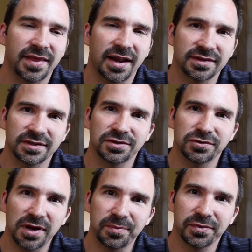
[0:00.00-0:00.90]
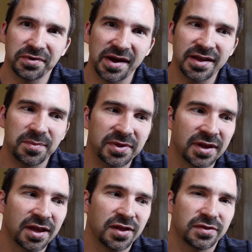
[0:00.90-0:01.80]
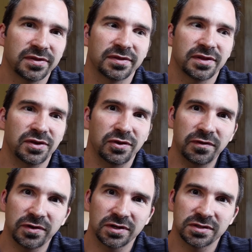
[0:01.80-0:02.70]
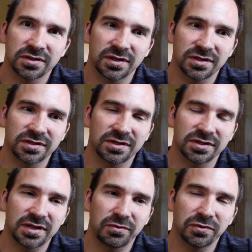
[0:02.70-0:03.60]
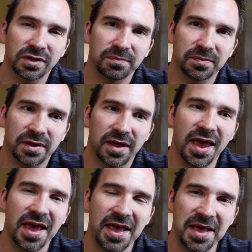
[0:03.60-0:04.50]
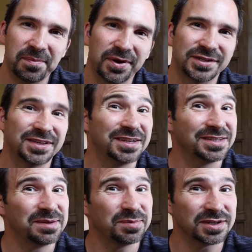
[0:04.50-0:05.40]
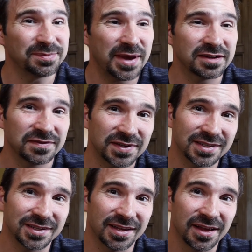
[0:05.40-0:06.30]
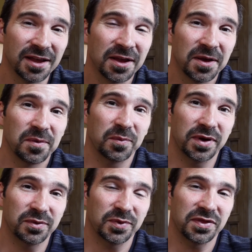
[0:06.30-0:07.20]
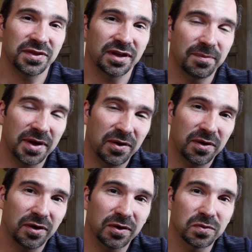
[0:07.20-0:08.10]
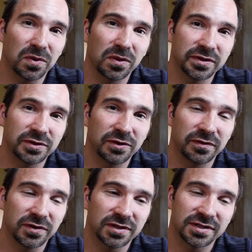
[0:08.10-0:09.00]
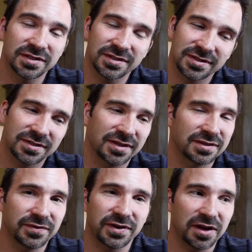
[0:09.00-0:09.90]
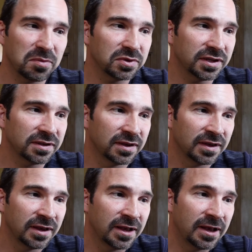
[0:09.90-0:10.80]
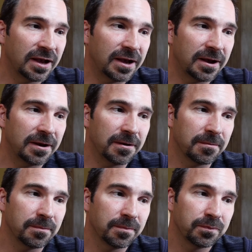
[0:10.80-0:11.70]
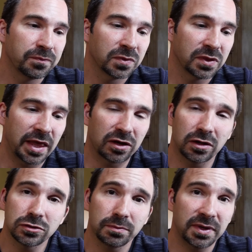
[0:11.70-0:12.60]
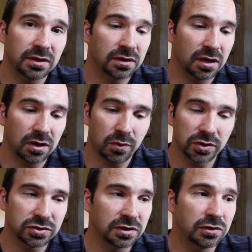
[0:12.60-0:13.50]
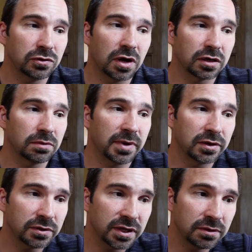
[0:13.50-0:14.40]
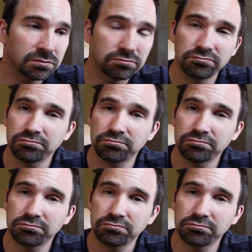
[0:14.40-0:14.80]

that is a trip, right? I mean, the universe is just, it really it puts things in perspective, doesn't it? When we think about our role in the universe, it's, it's very humbling. Um, that could also mean uh, watching a new documentary,